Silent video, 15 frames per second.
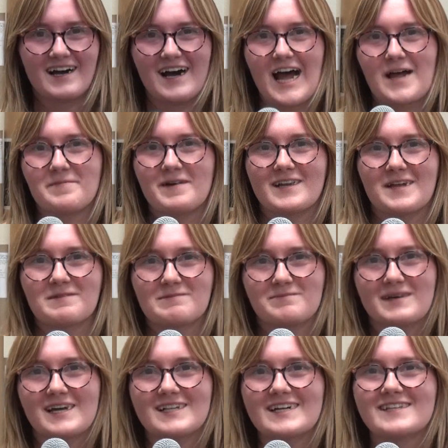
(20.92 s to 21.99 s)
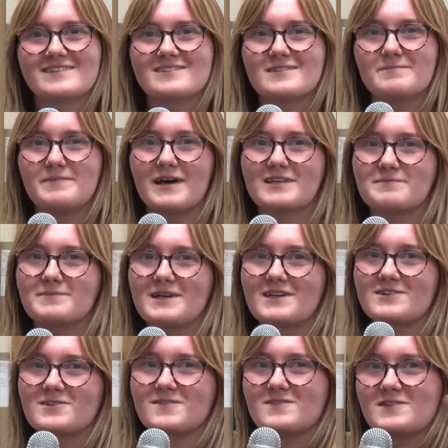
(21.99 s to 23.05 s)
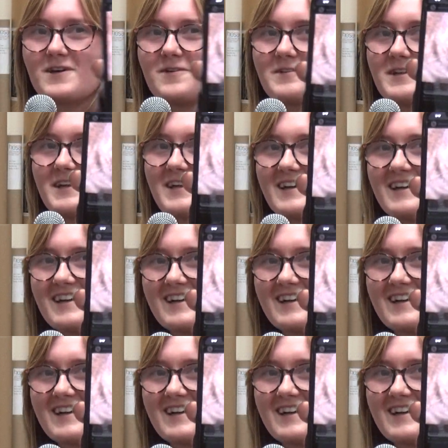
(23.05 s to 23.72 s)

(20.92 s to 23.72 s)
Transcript: Hi, my name's Bailey, and it's the best picture of Tony.